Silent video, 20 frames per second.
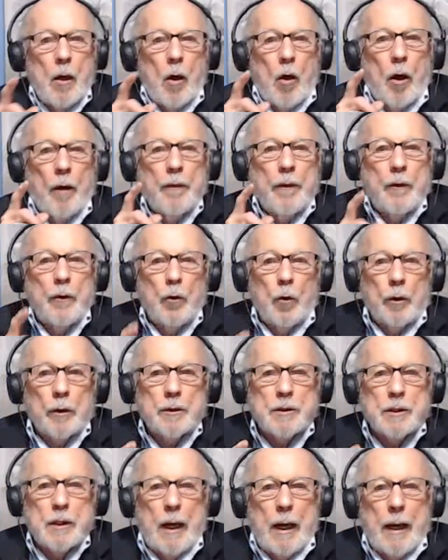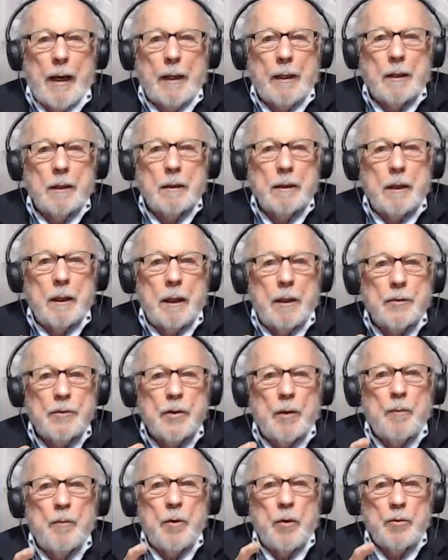On the north side is
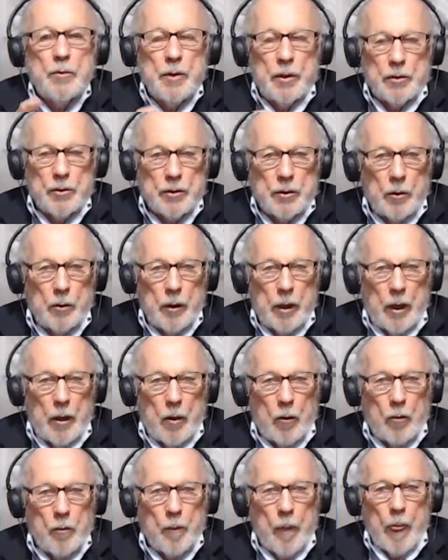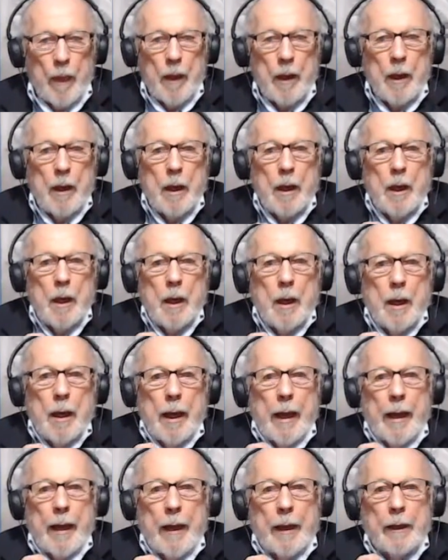a music studio,
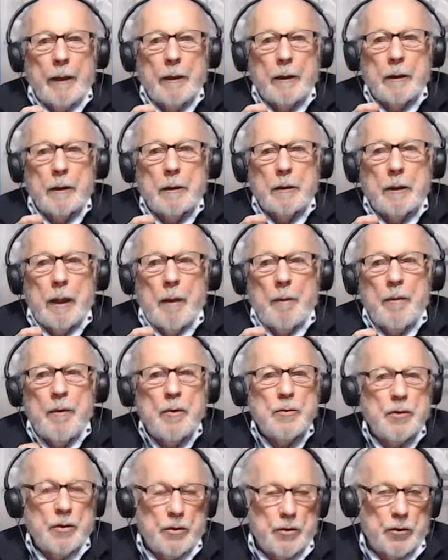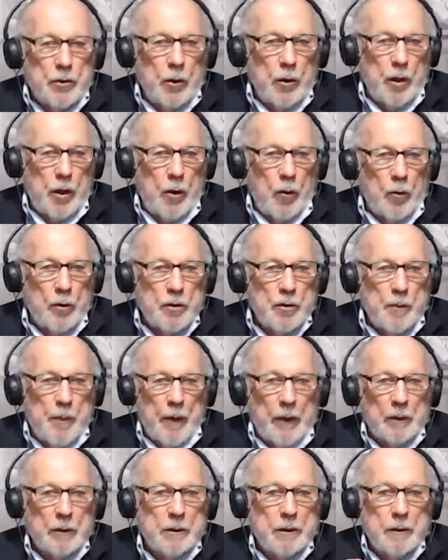and that music studio was
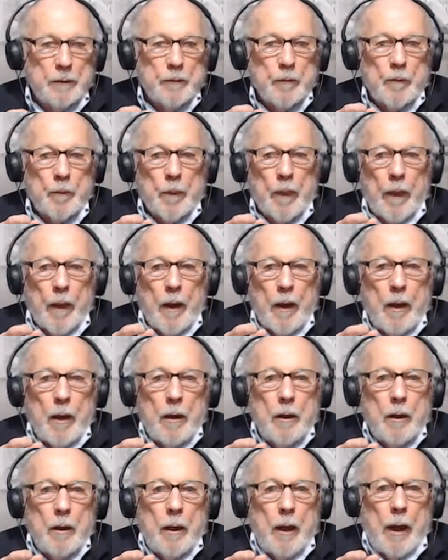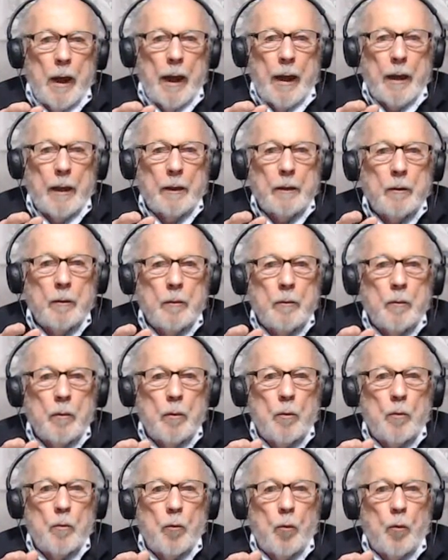built, and
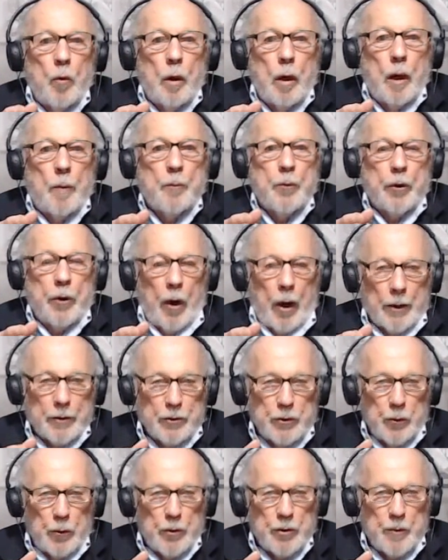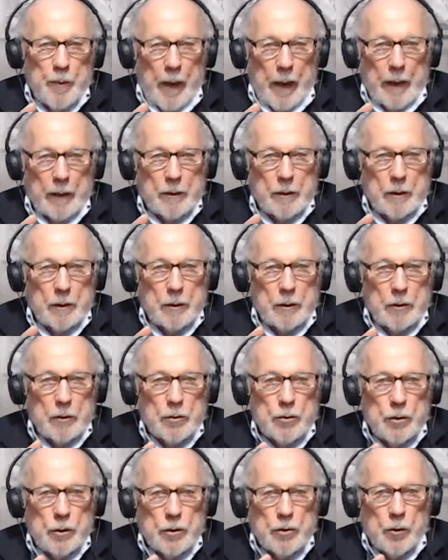a precaution was made
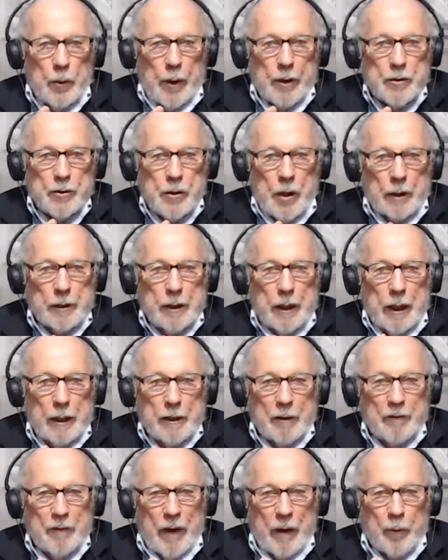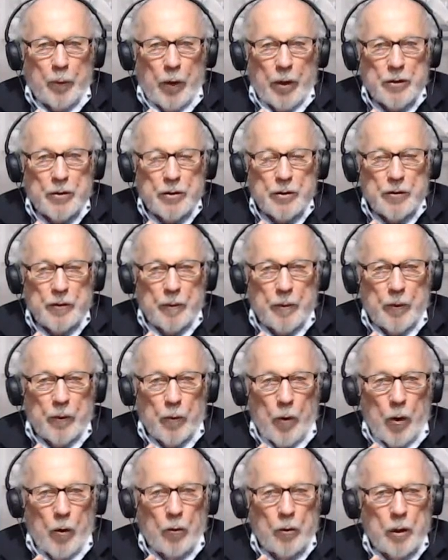so as not to get the vibrations from the
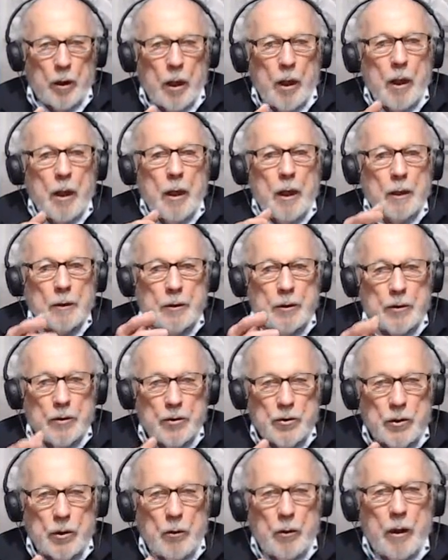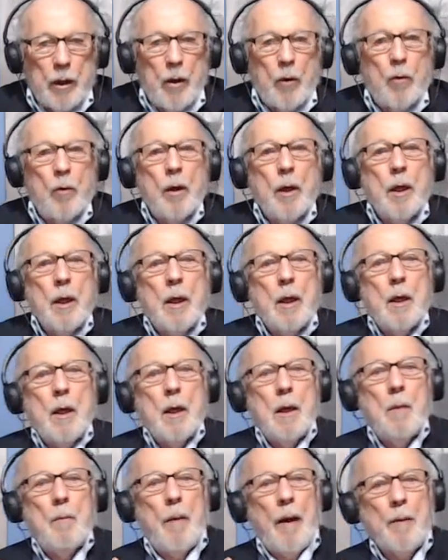road into the studio
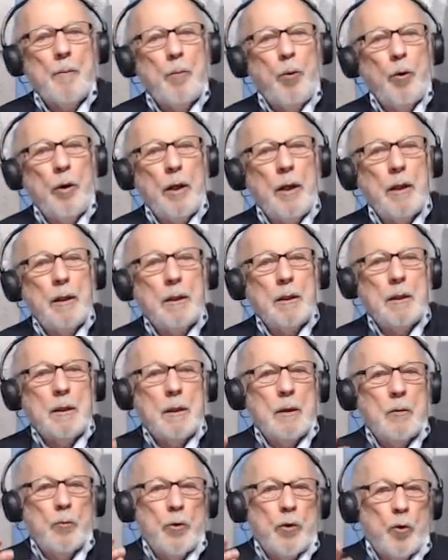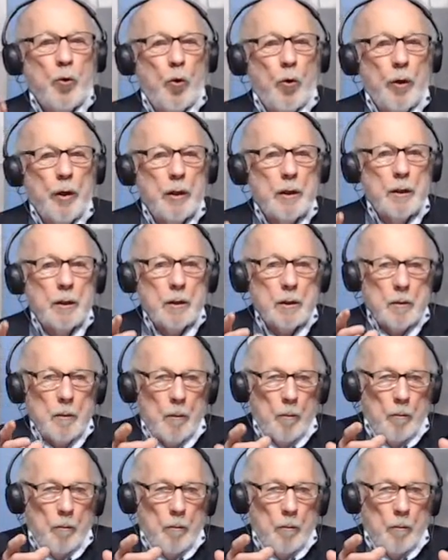by putting the recording